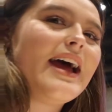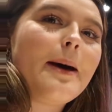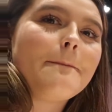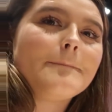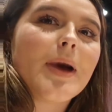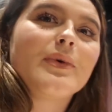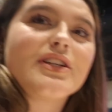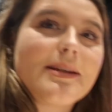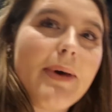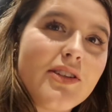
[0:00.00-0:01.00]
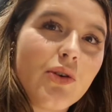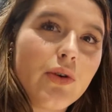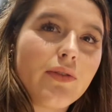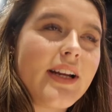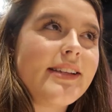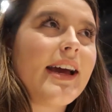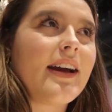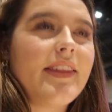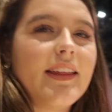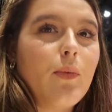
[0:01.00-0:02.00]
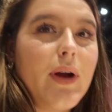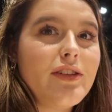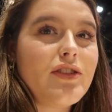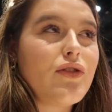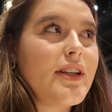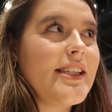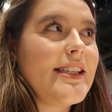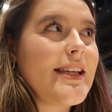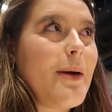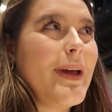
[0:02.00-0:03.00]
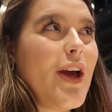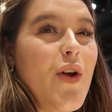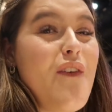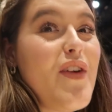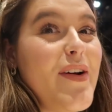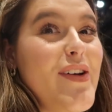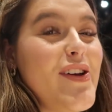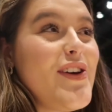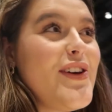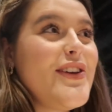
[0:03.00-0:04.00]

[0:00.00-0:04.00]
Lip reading: And we're just about to order in a sec. I think the waitress is coming in.